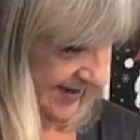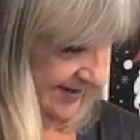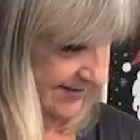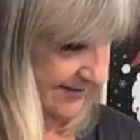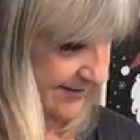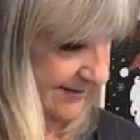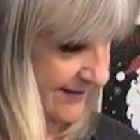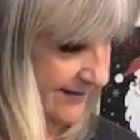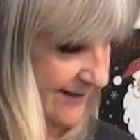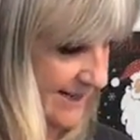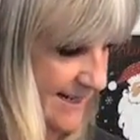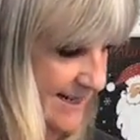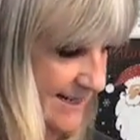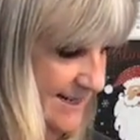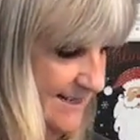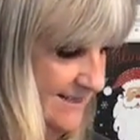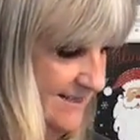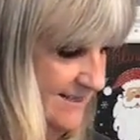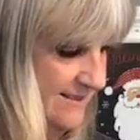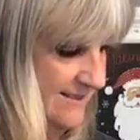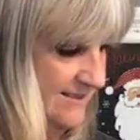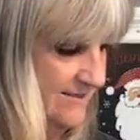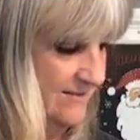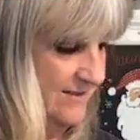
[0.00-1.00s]
Heck
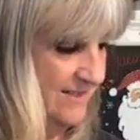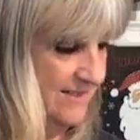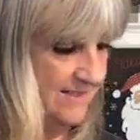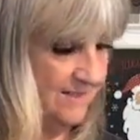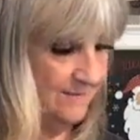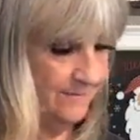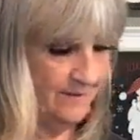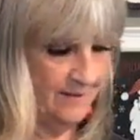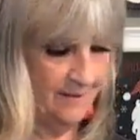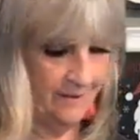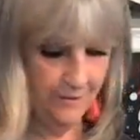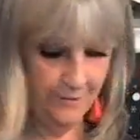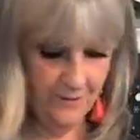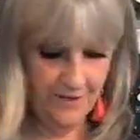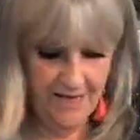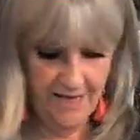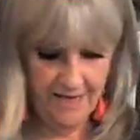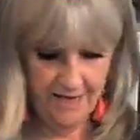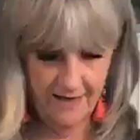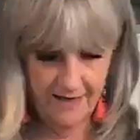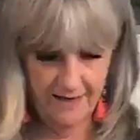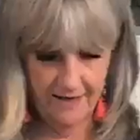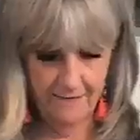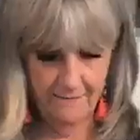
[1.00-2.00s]
yeah. All right, let's
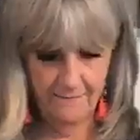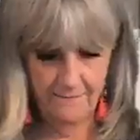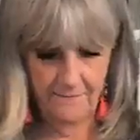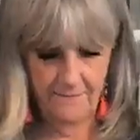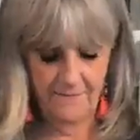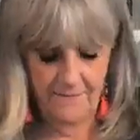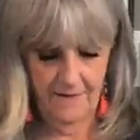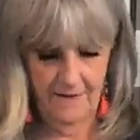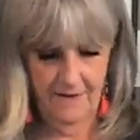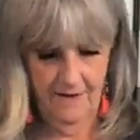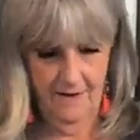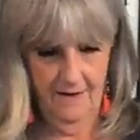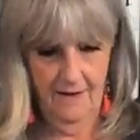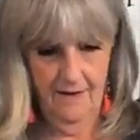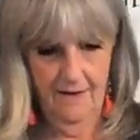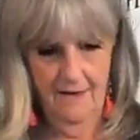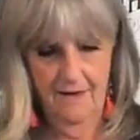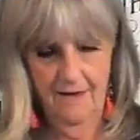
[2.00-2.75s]
do this one quick.